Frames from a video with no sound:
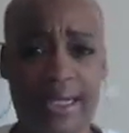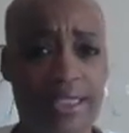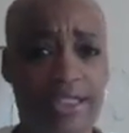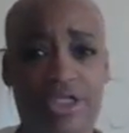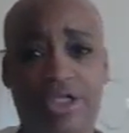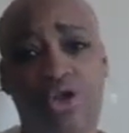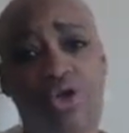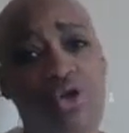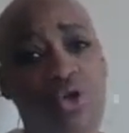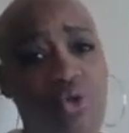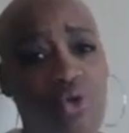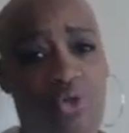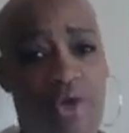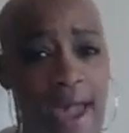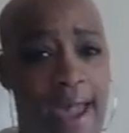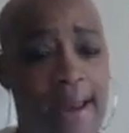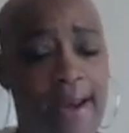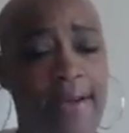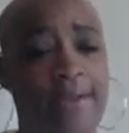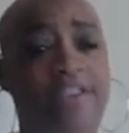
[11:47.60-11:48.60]
She knew
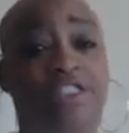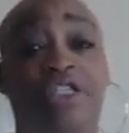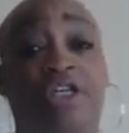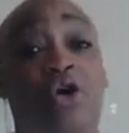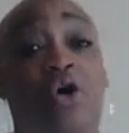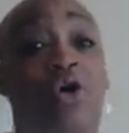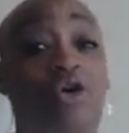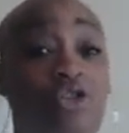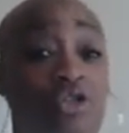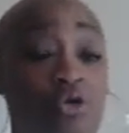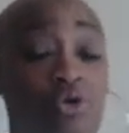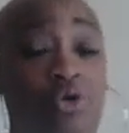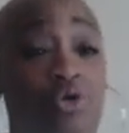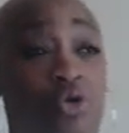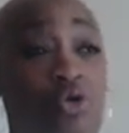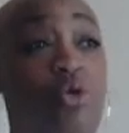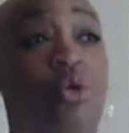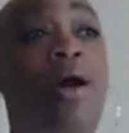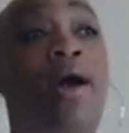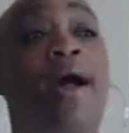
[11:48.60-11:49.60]
that. And she also
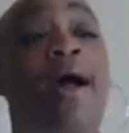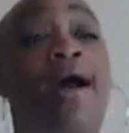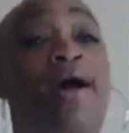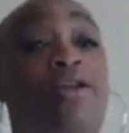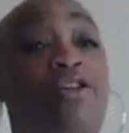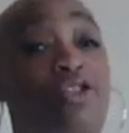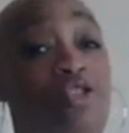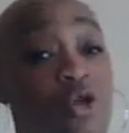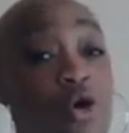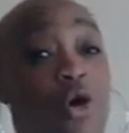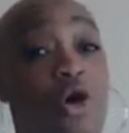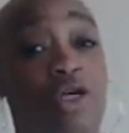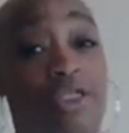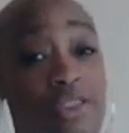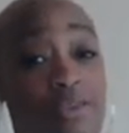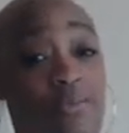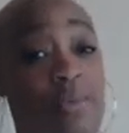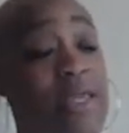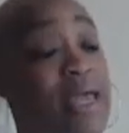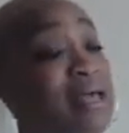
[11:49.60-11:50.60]
knew how to talk
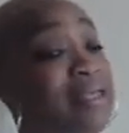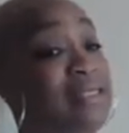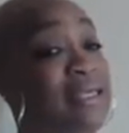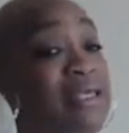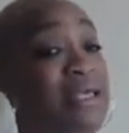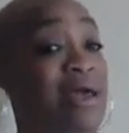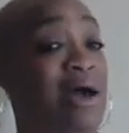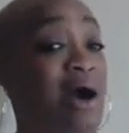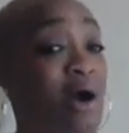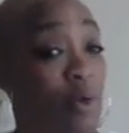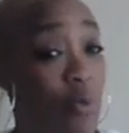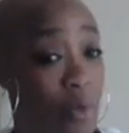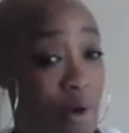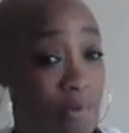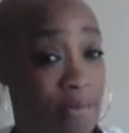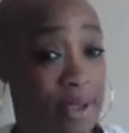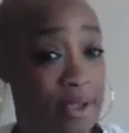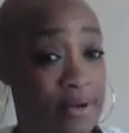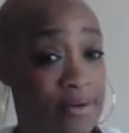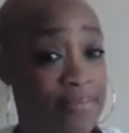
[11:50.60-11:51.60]
to me as a young
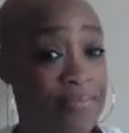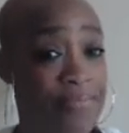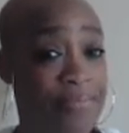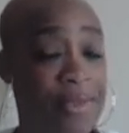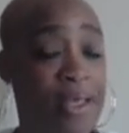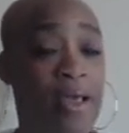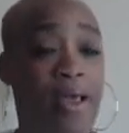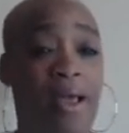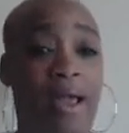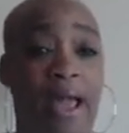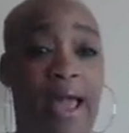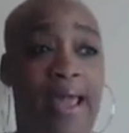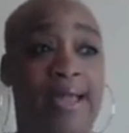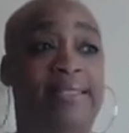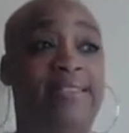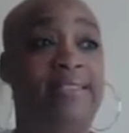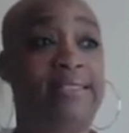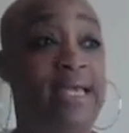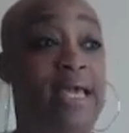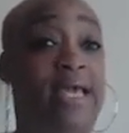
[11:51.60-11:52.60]
woman
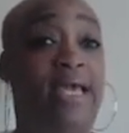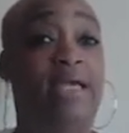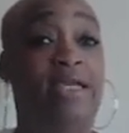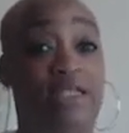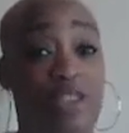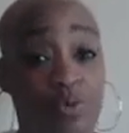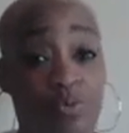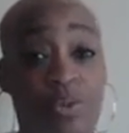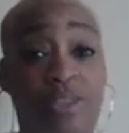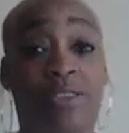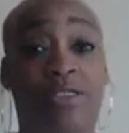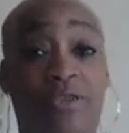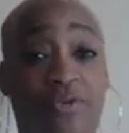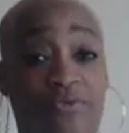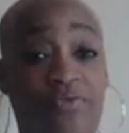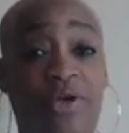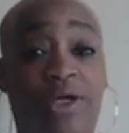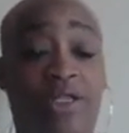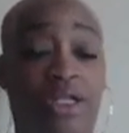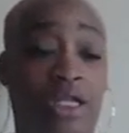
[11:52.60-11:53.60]
and say
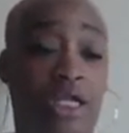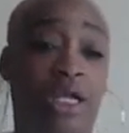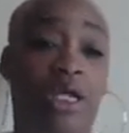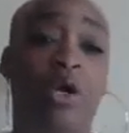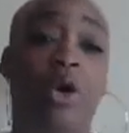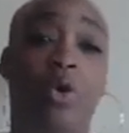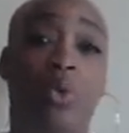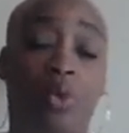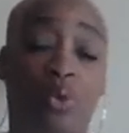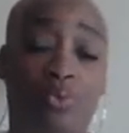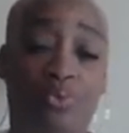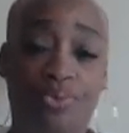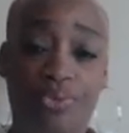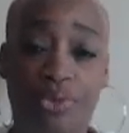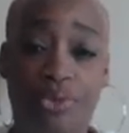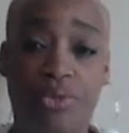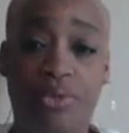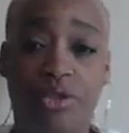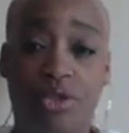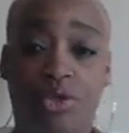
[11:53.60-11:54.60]
specifically
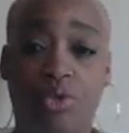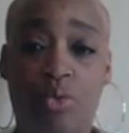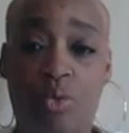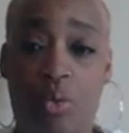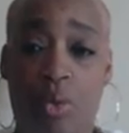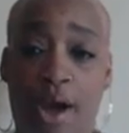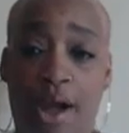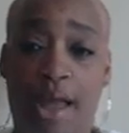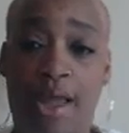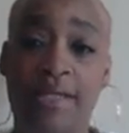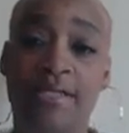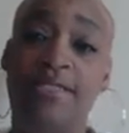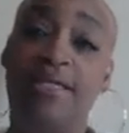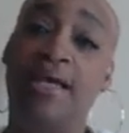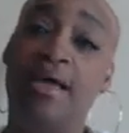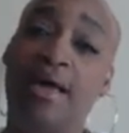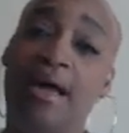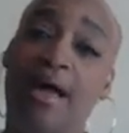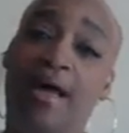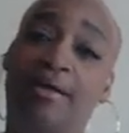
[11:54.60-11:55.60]
to what,
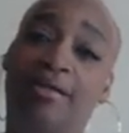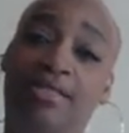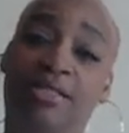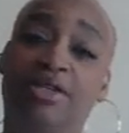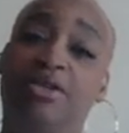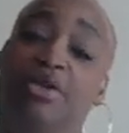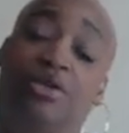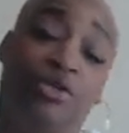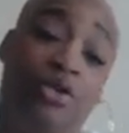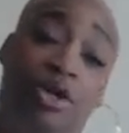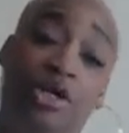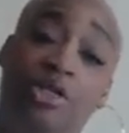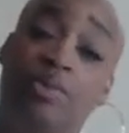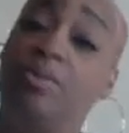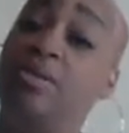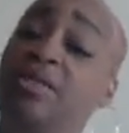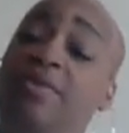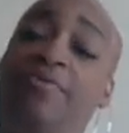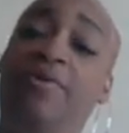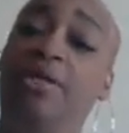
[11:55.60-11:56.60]
talk
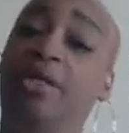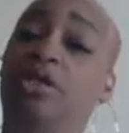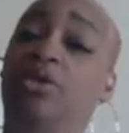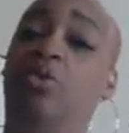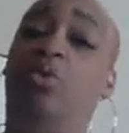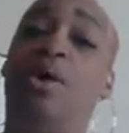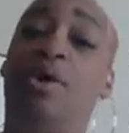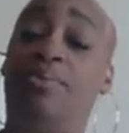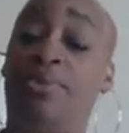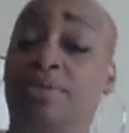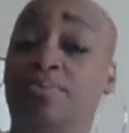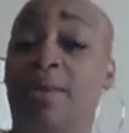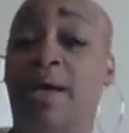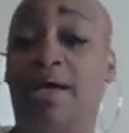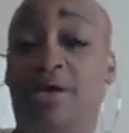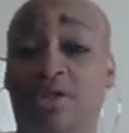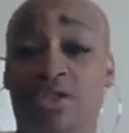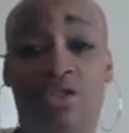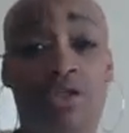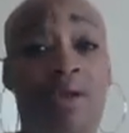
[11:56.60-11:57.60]
specifically to what was my
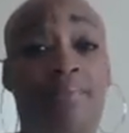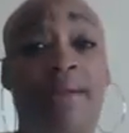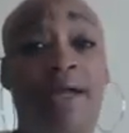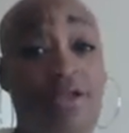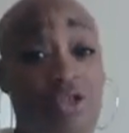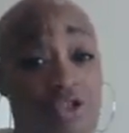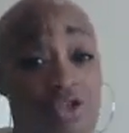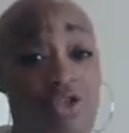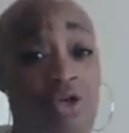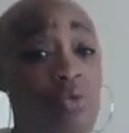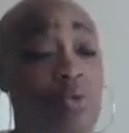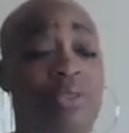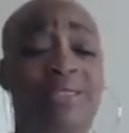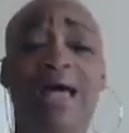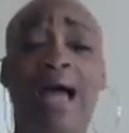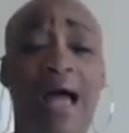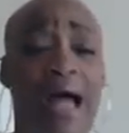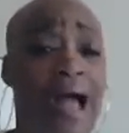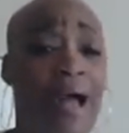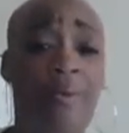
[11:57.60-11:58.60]
concern. My concern was
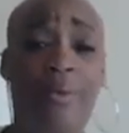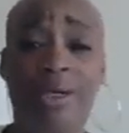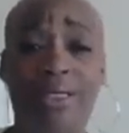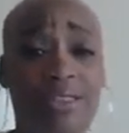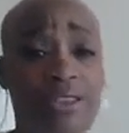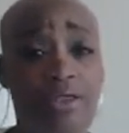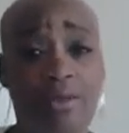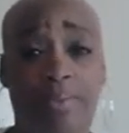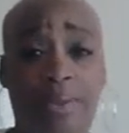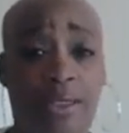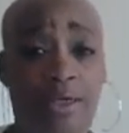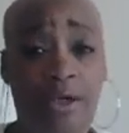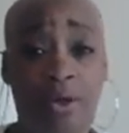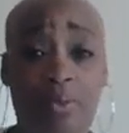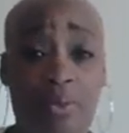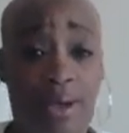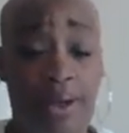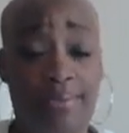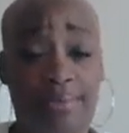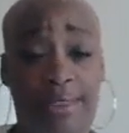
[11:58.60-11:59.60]
I want to still be cute
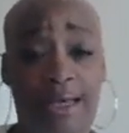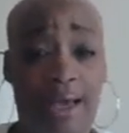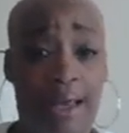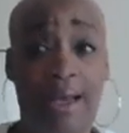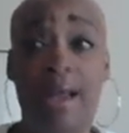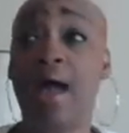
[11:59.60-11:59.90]
when I'm done.